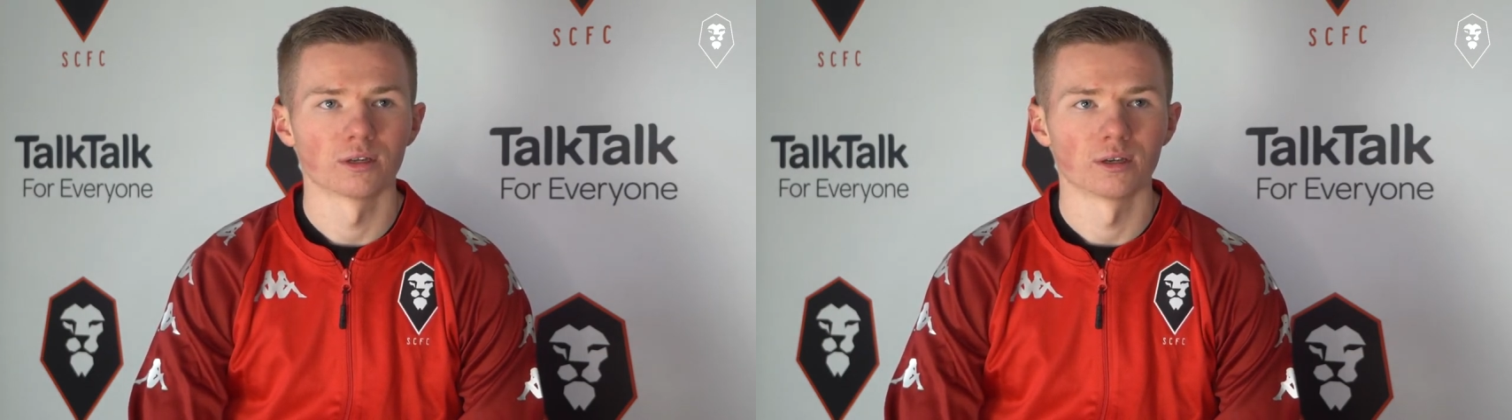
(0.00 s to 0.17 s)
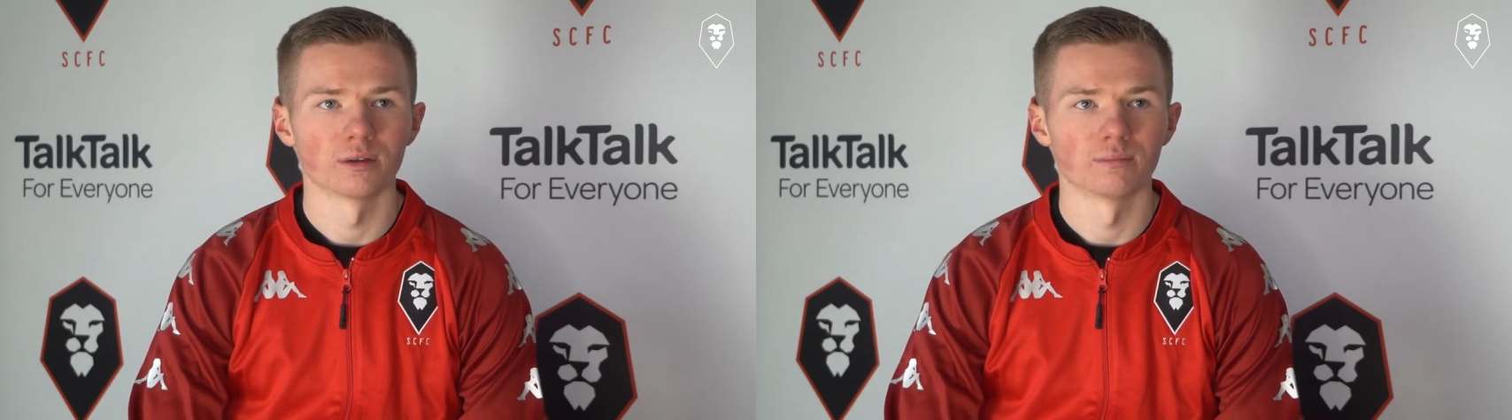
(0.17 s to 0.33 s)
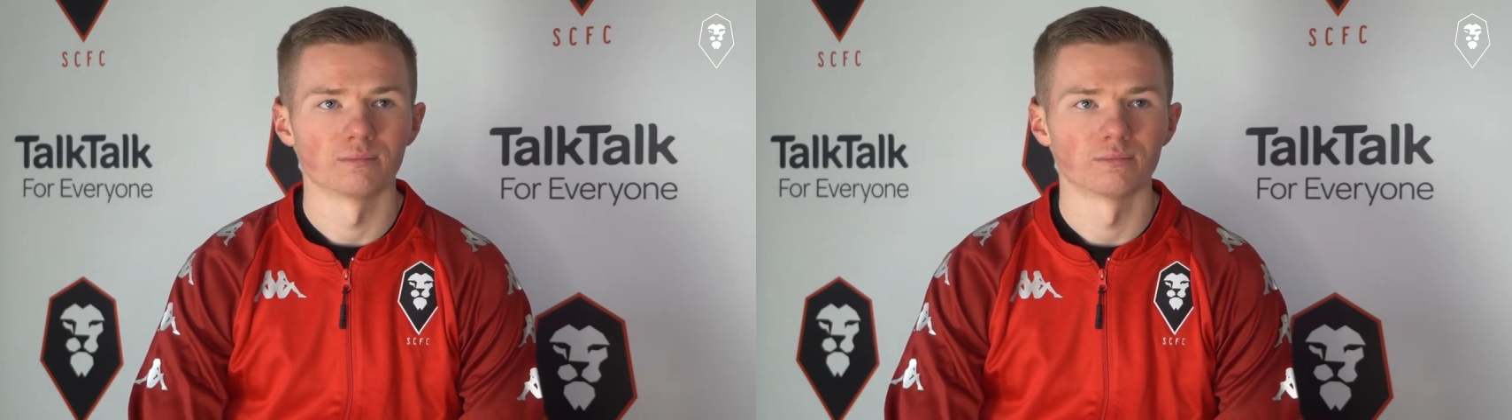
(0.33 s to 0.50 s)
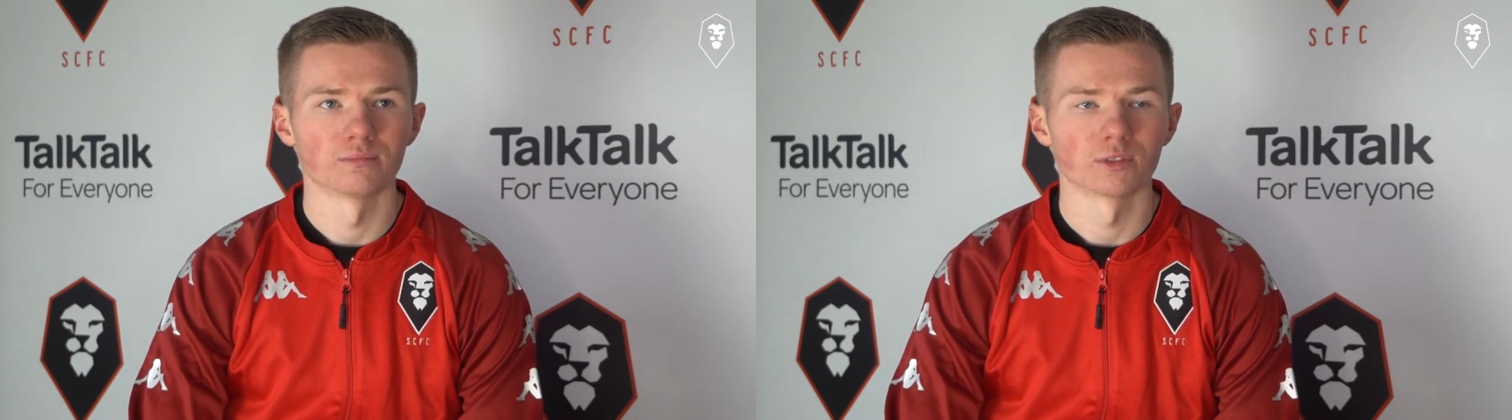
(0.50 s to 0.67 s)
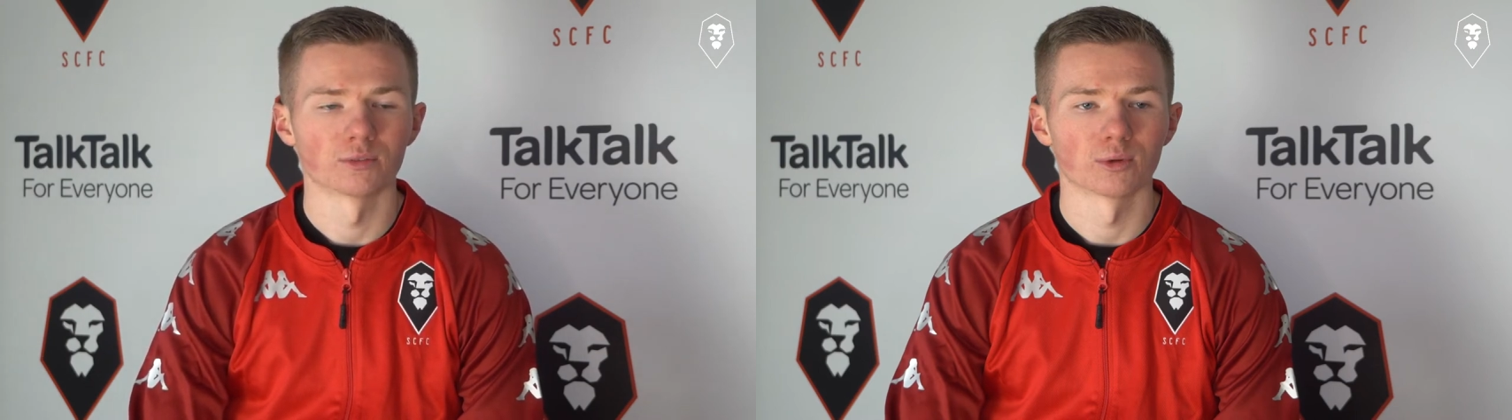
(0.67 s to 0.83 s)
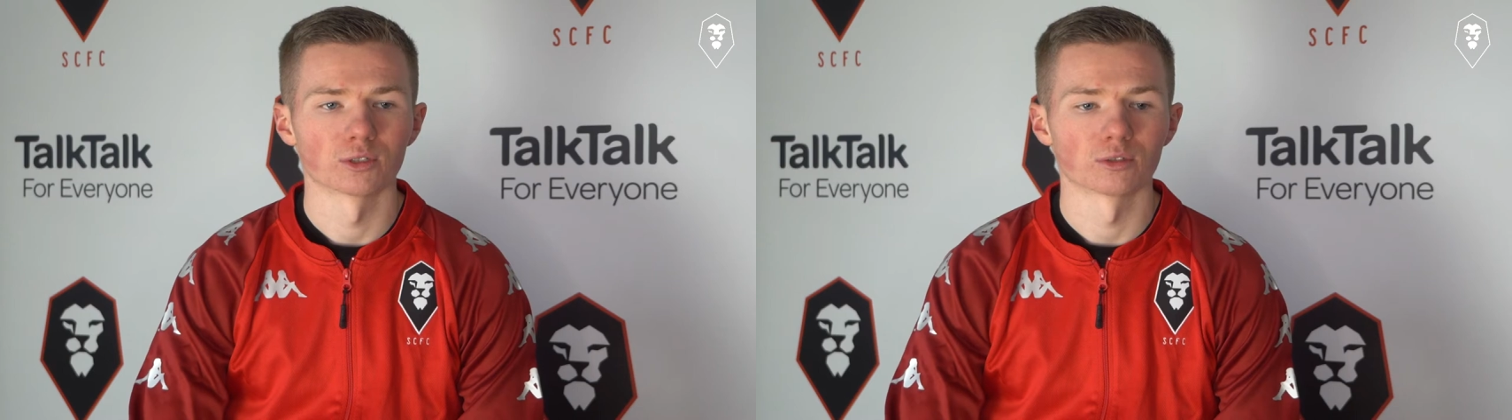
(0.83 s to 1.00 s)
um,
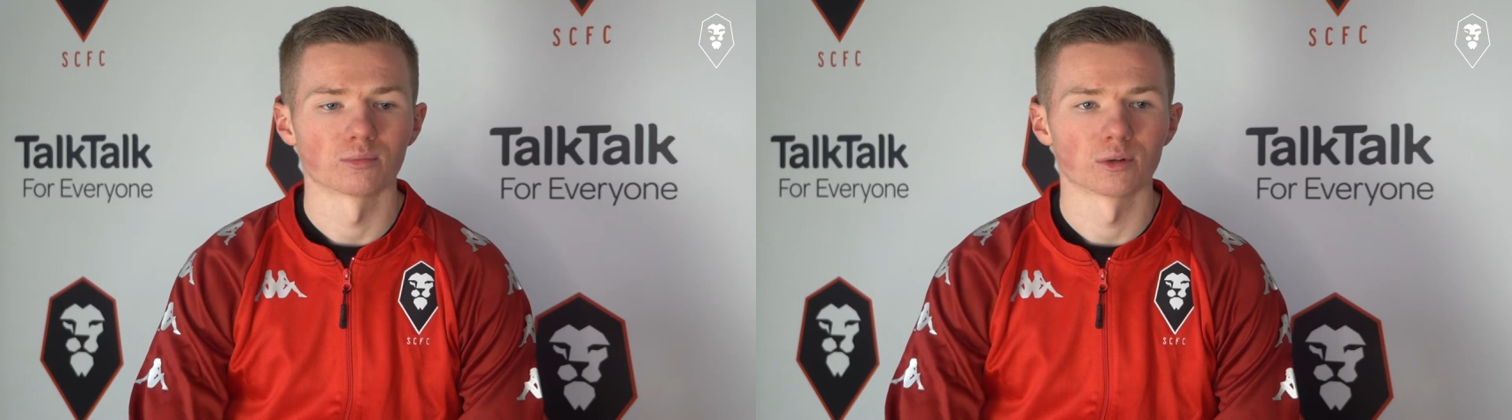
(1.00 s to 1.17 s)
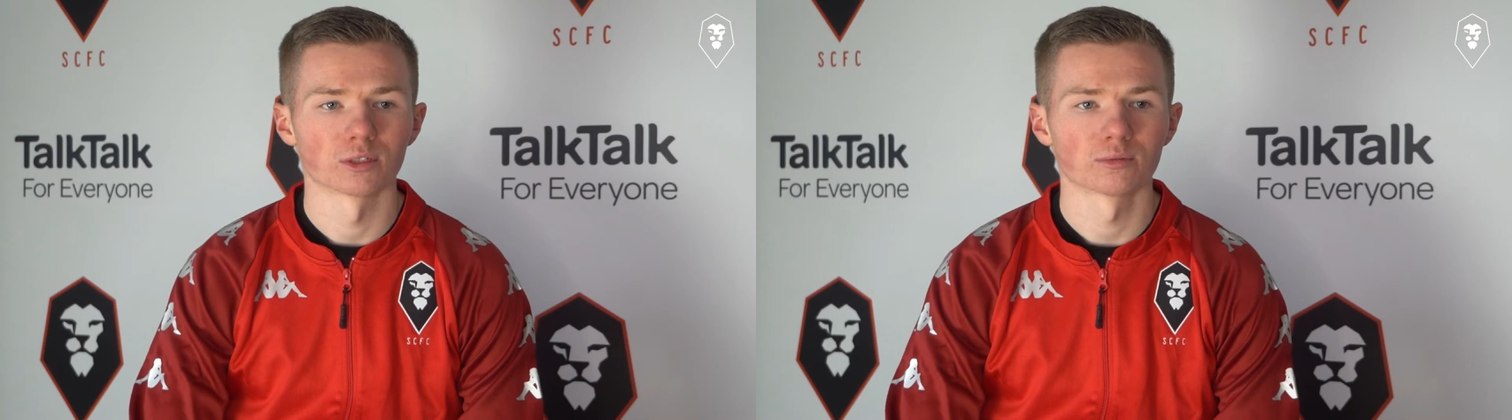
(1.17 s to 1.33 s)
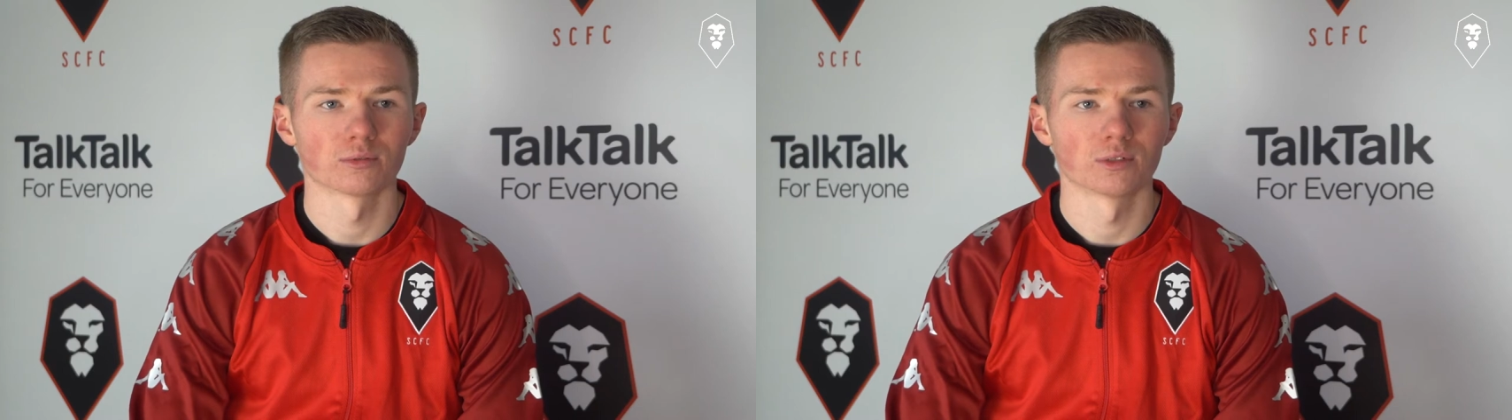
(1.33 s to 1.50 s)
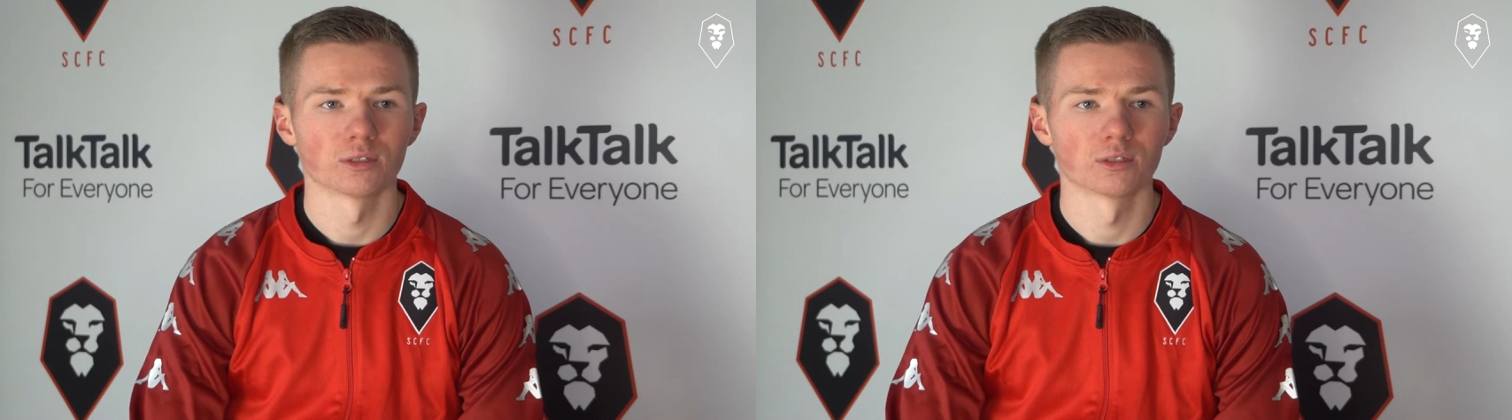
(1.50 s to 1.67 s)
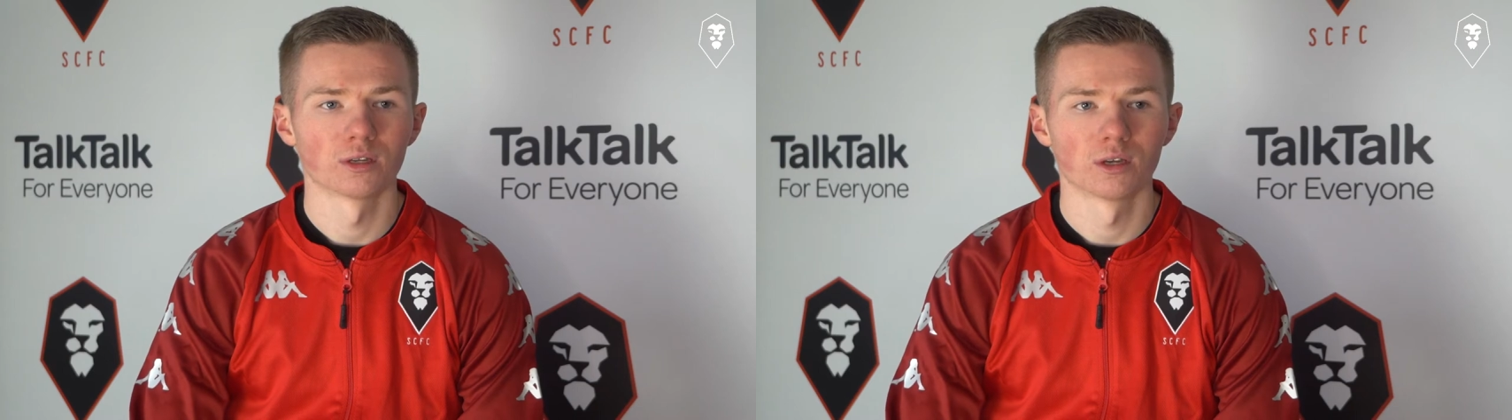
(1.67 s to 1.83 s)
as much as possible and